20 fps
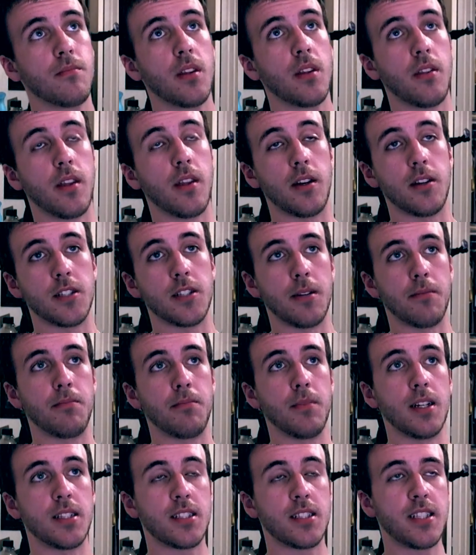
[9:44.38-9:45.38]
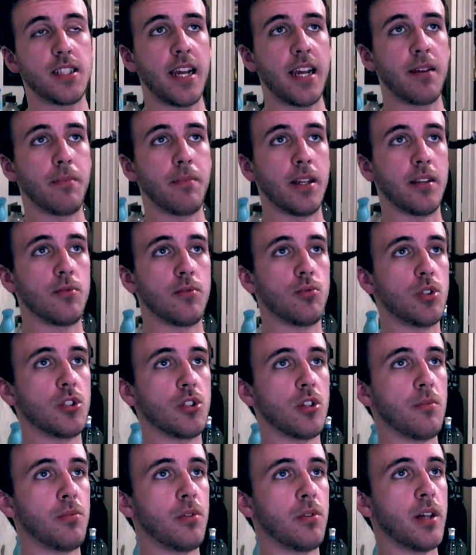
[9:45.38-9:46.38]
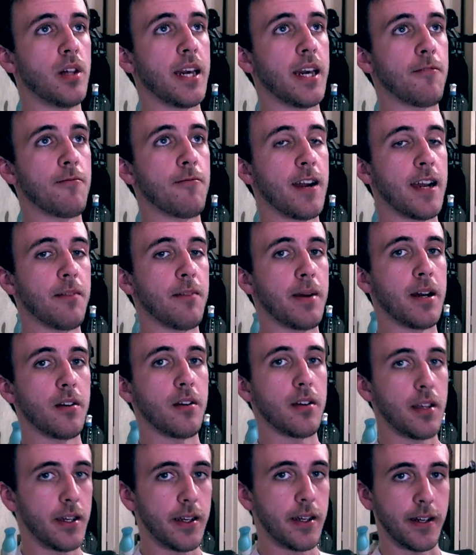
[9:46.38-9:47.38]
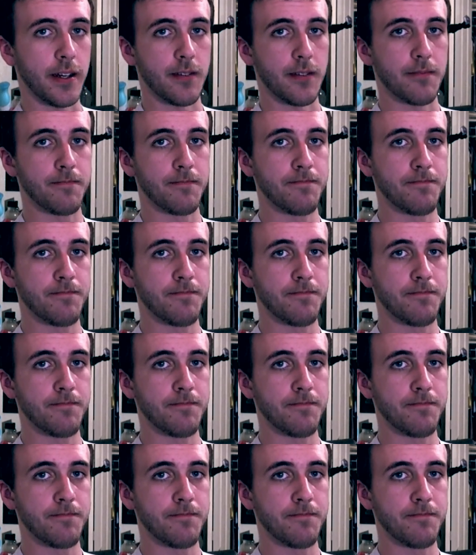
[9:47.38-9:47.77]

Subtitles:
There's a segment which I'll play right about here